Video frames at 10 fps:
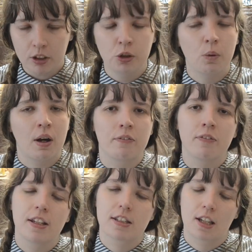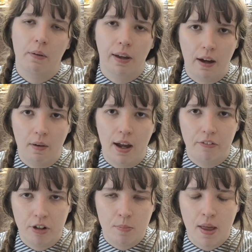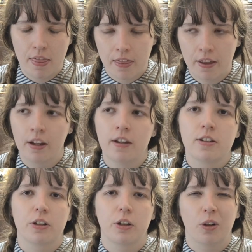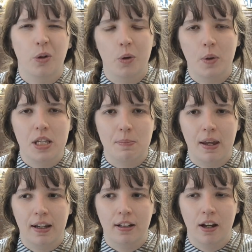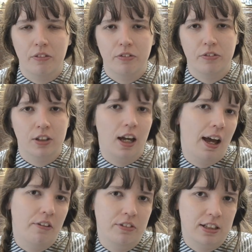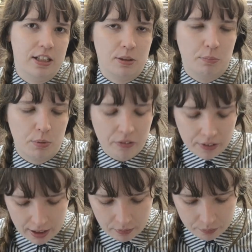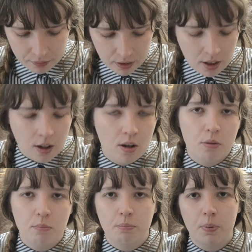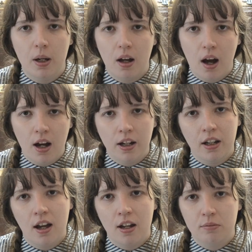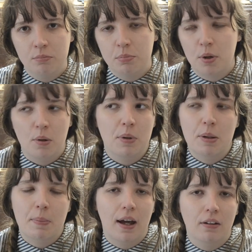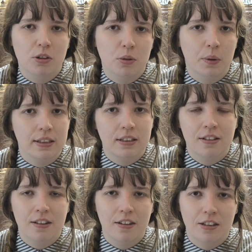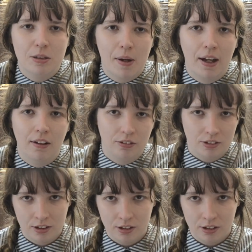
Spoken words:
you have fees going out every month, so you don't always make enough to have a decent profit. But I earn probably about £20 to £30